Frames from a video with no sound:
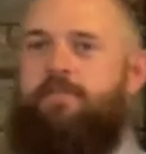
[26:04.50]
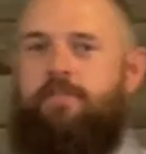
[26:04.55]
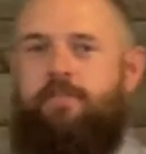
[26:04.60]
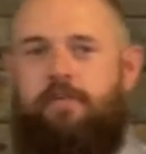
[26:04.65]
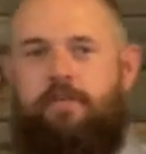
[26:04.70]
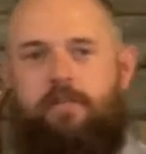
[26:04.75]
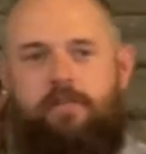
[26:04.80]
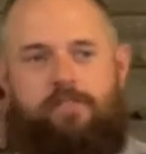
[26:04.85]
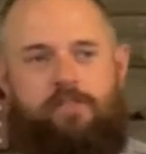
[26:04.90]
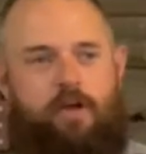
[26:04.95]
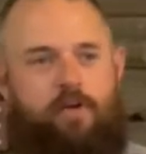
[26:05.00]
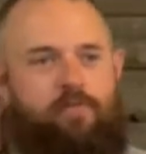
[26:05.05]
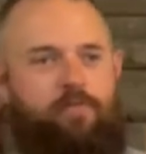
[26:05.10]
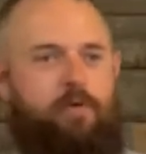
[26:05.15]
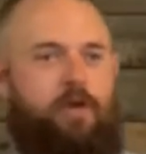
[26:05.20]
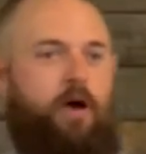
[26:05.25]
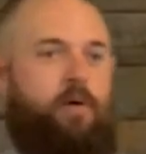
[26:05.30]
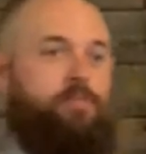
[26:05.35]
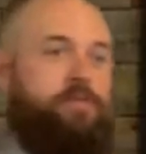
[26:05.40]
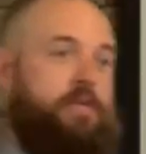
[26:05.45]
The, the seraphim
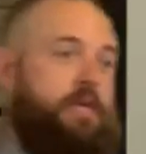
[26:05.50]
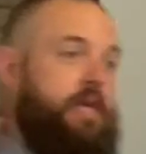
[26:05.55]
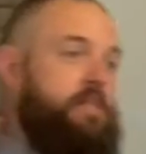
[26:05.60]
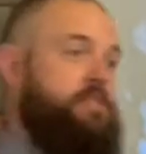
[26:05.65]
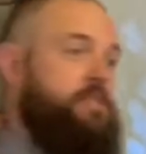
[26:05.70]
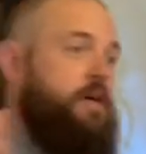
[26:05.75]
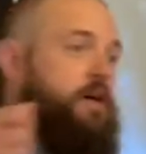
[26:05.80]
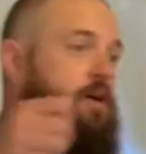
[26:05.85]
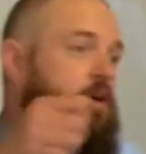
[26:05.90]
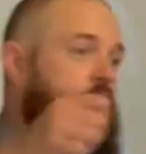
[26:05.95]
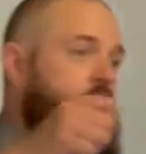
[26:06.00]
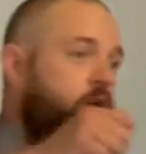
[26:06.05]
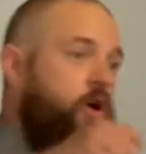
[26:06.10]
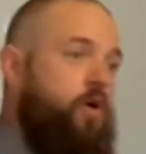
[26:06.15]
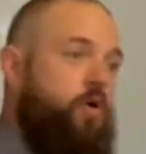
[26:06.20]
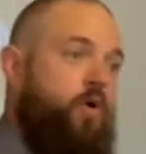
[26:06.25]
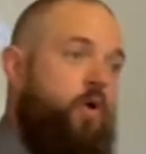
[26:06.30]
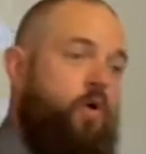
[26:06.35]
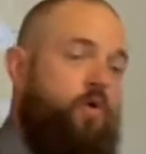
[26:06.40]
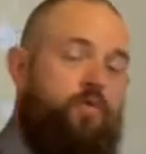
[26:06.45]
comes and gets a
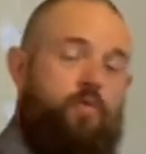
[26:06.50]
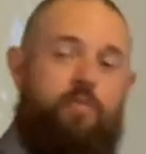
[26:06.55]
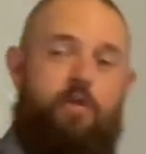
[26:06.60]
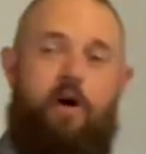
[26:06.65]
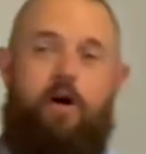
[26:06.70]
coal from the